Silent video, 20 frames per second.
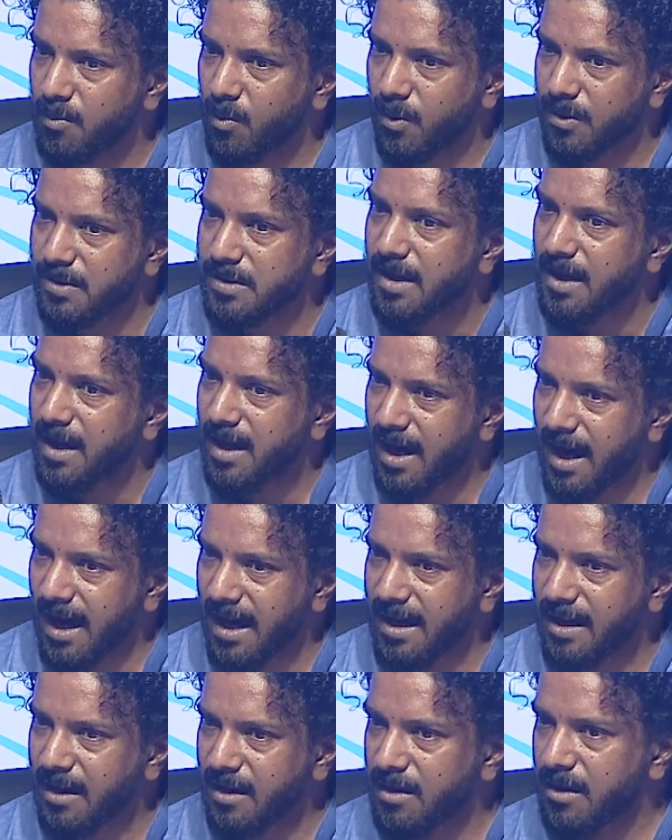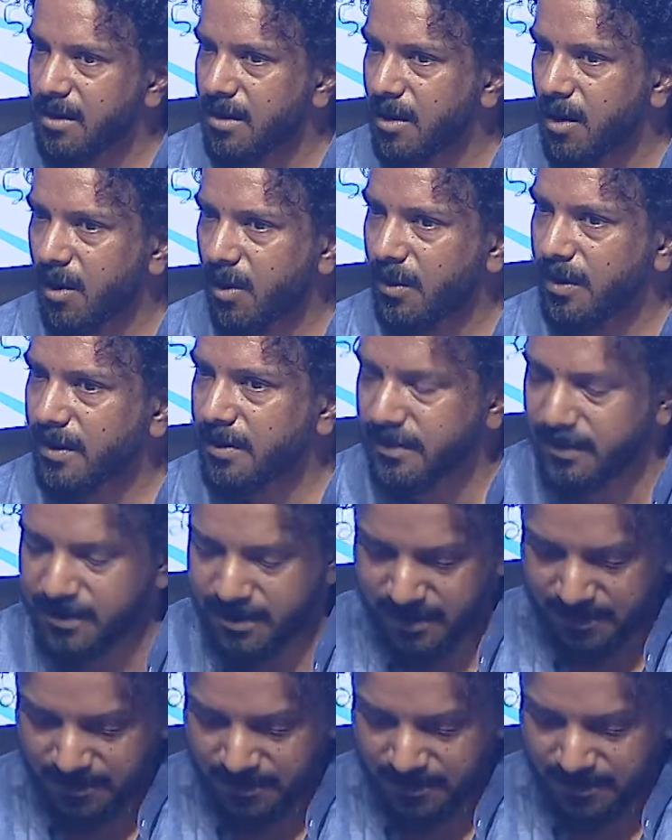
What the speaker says: was an error on earth.